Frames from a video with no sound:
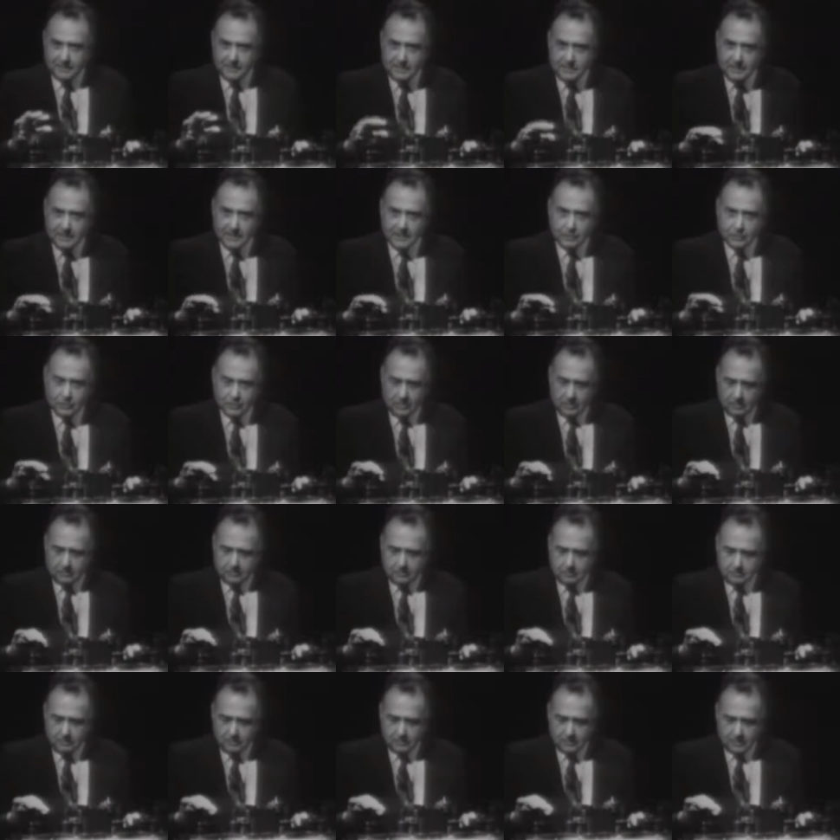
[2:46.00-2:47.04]
this engine.
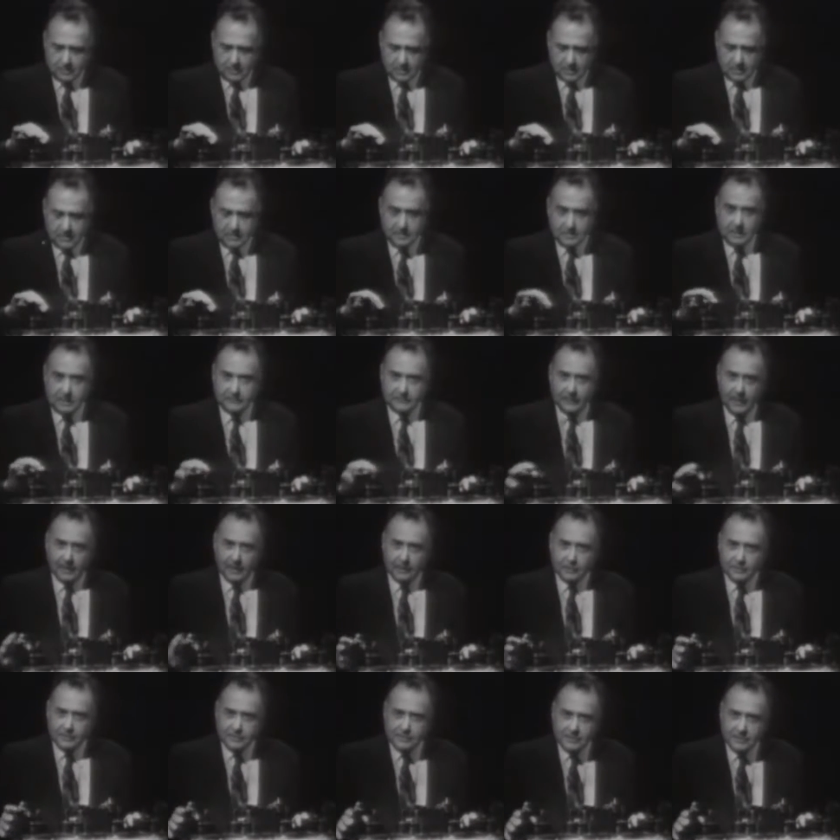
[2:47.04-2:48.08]
He said if I
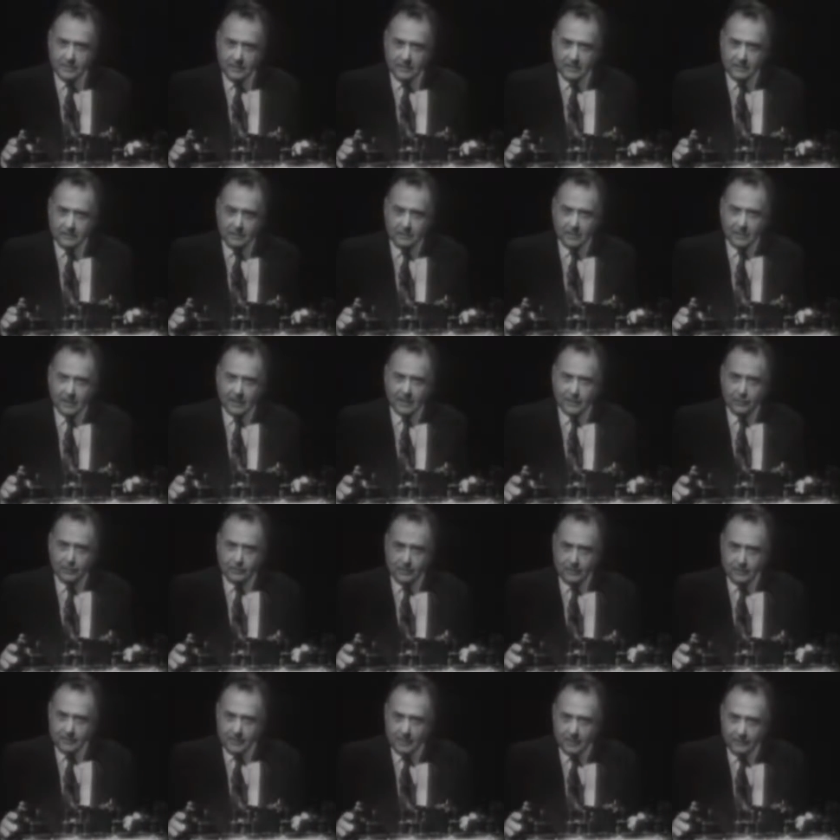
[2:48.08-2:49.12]
could see it, I could
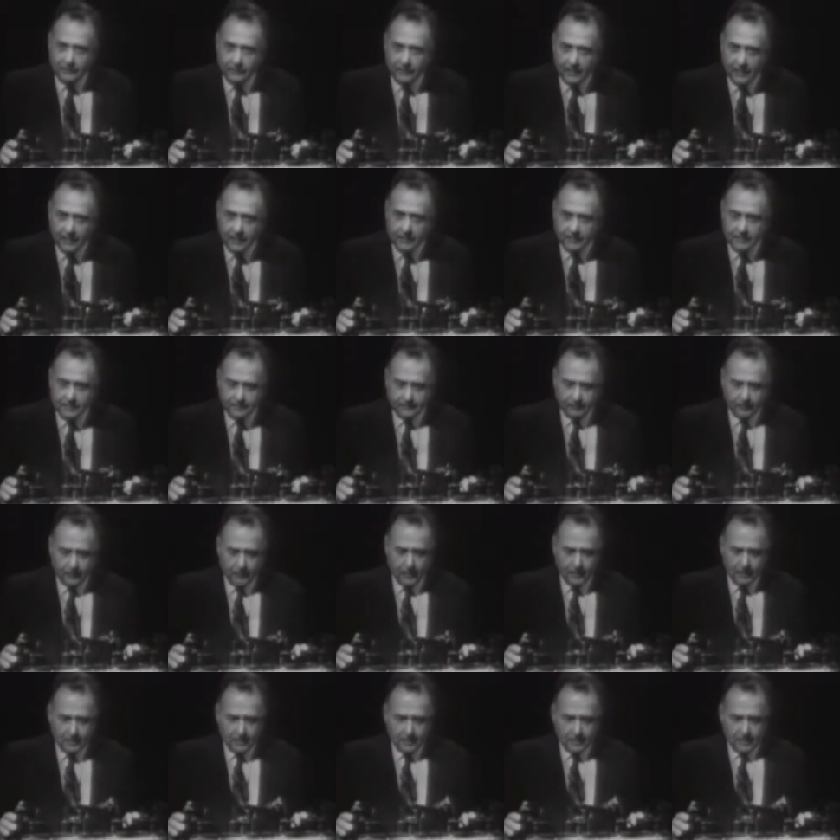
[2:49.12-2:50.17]
identify it.
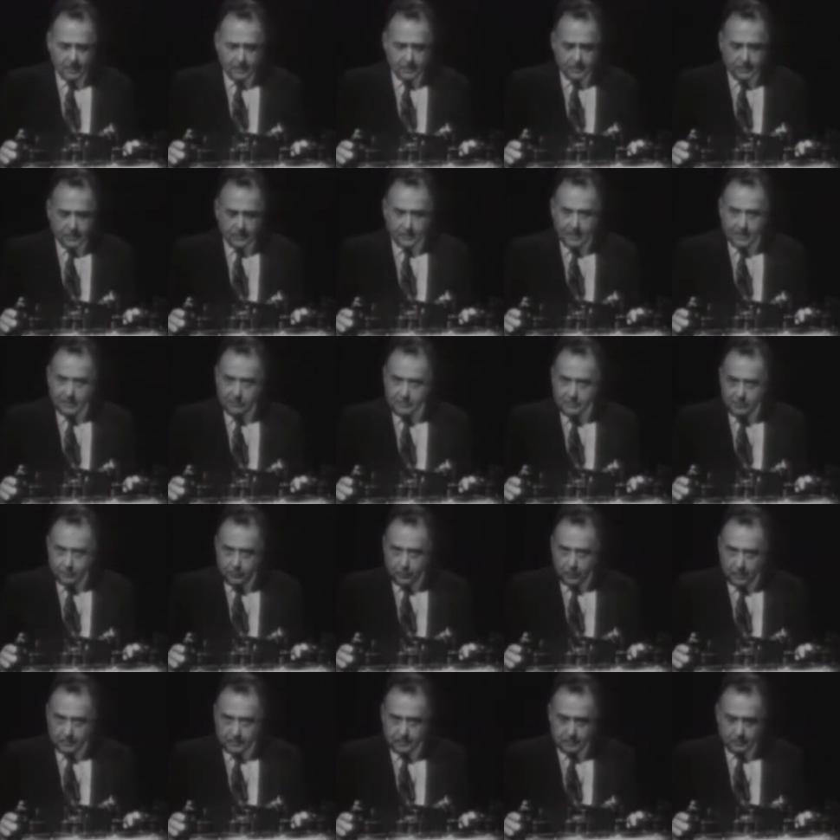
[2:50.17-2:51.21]
So he was
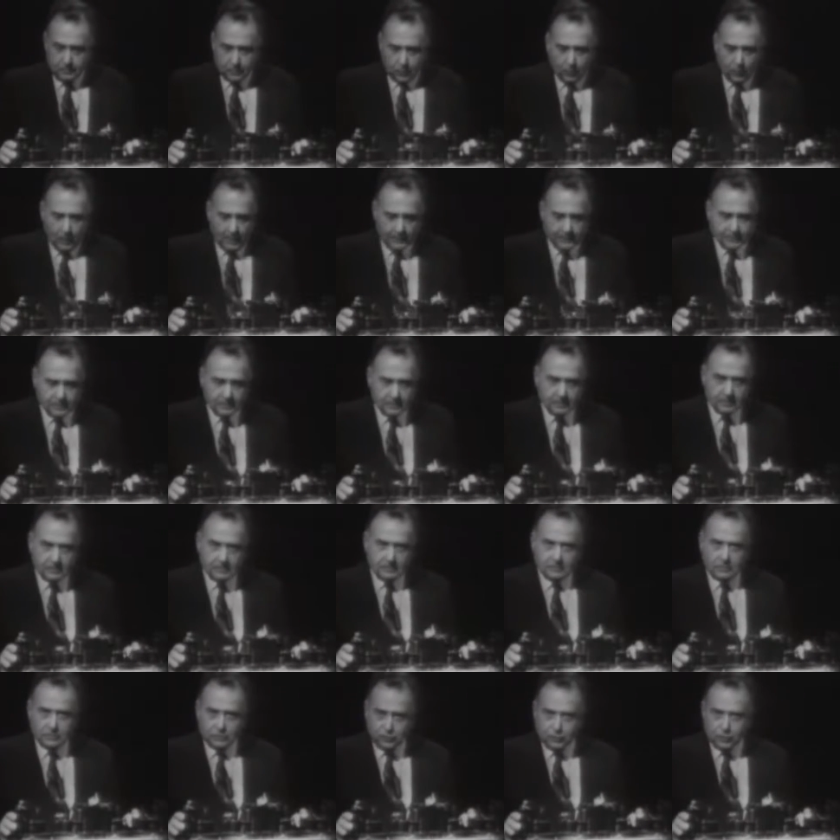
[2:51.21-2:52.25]
brought to
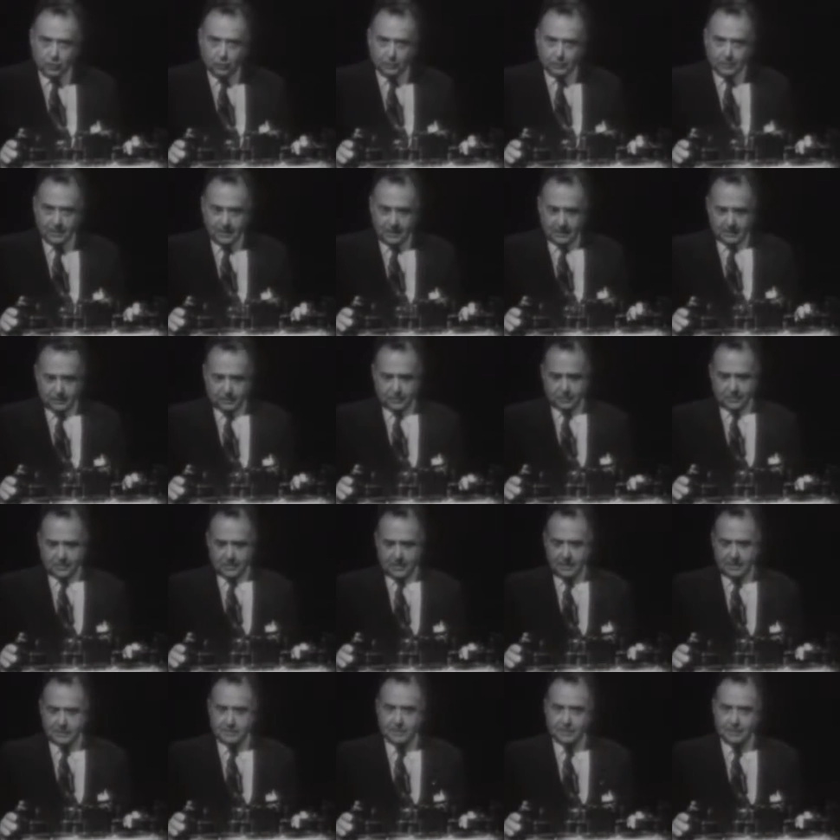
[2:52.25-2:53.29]
Washington, shown the engine.
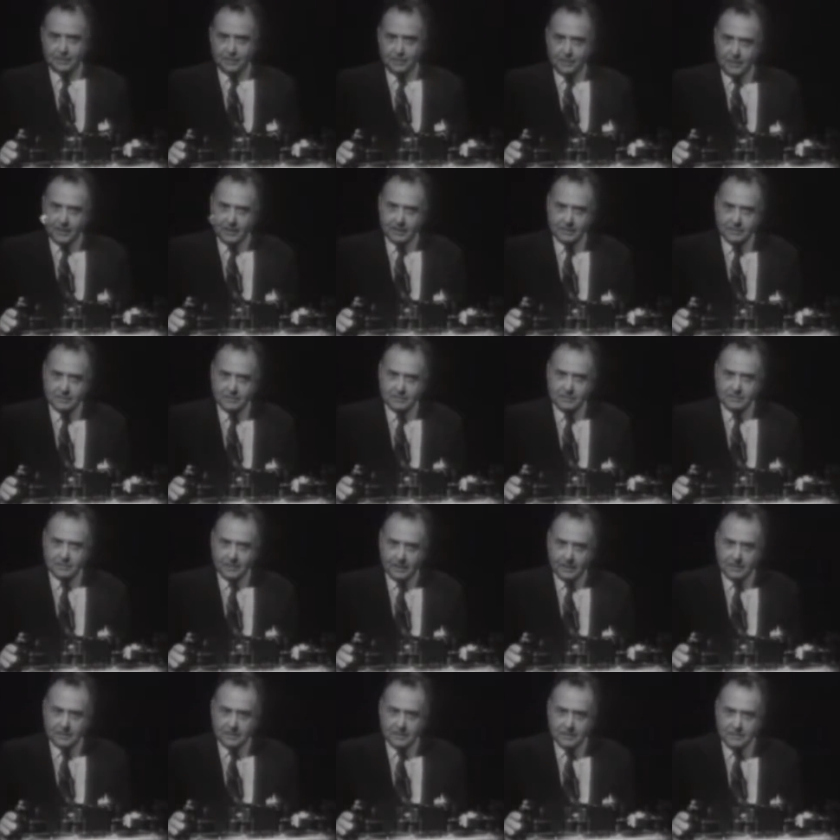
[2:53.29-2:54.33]
He said, yes,
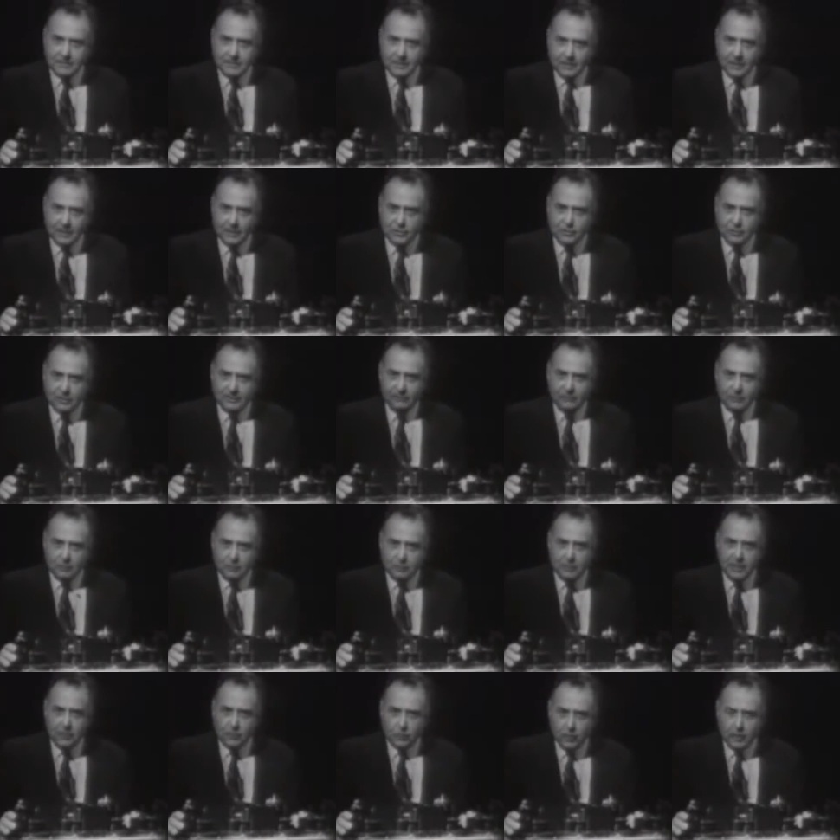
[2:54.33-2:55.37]
that is the engine of the
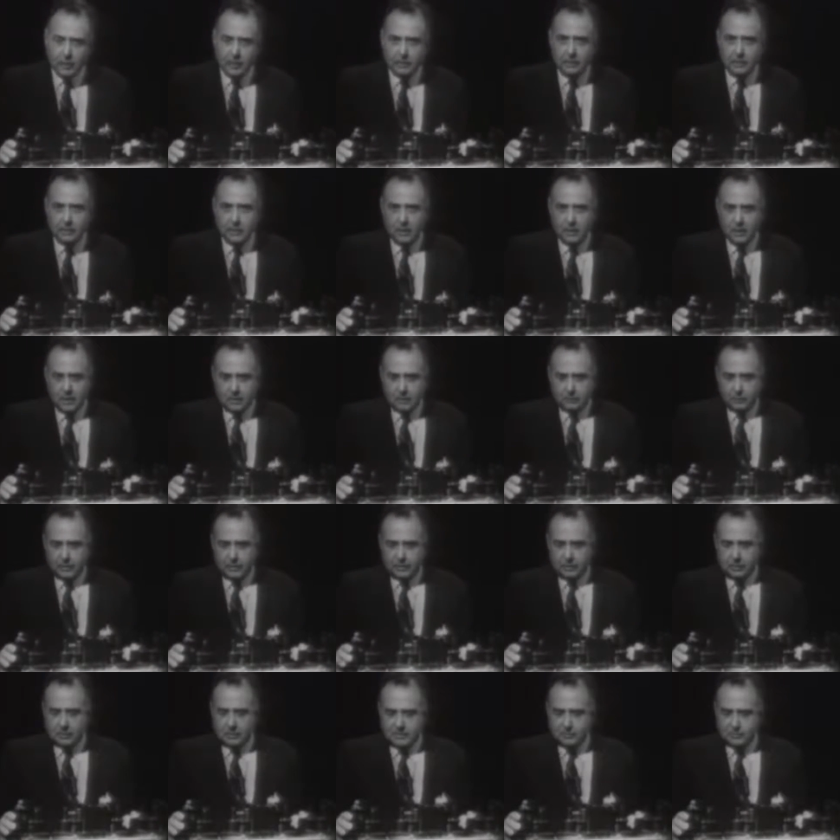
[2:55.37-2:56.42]
B-1,
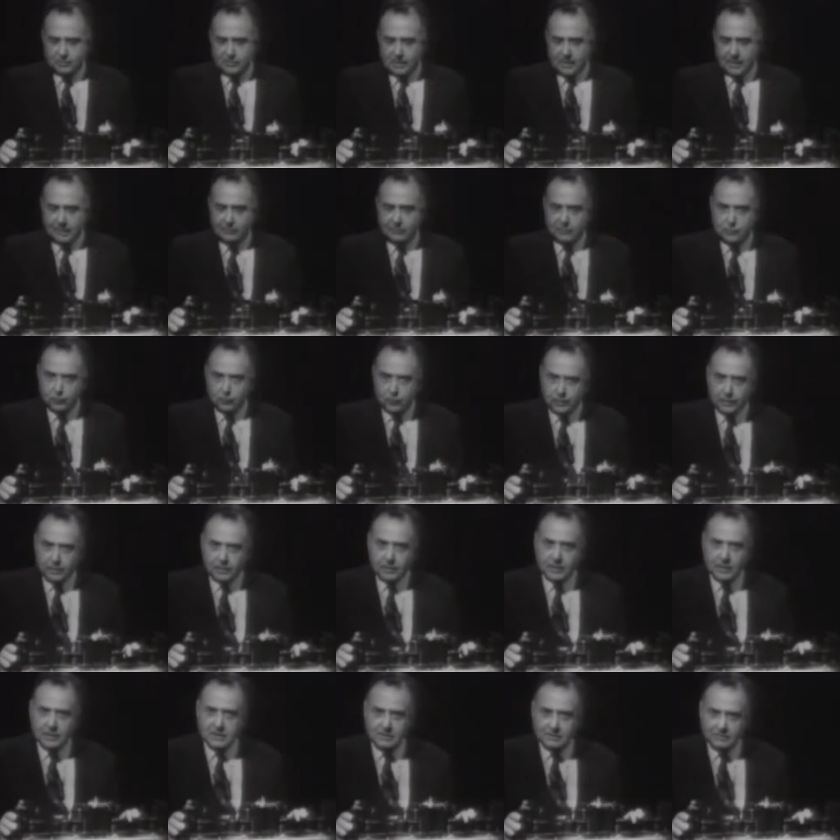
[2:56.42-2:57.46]
because when I was working
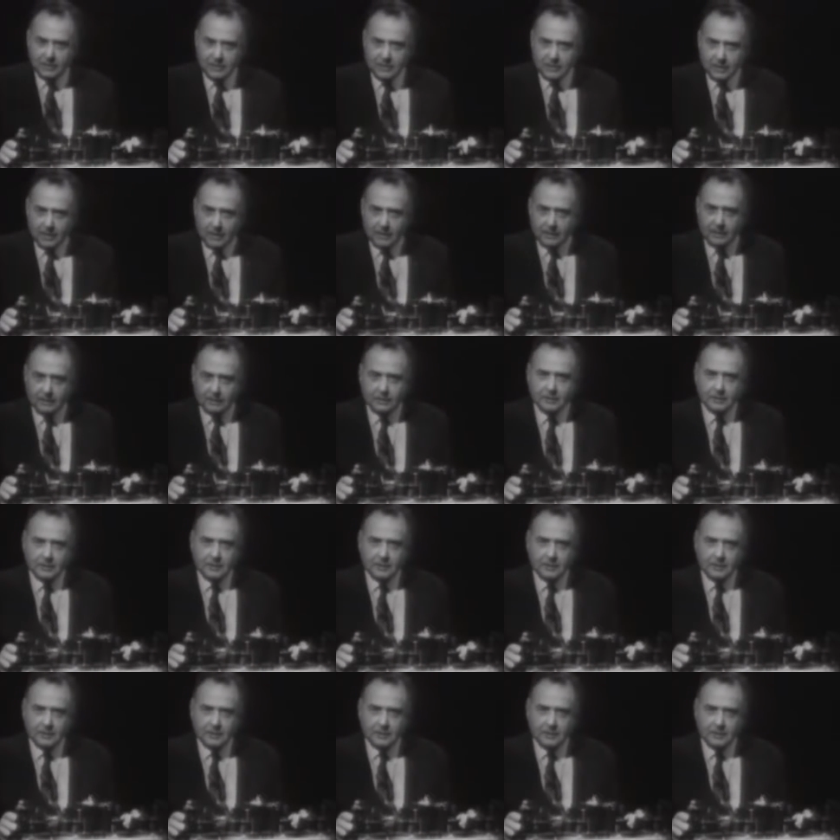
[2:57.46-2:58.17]
as a mechanic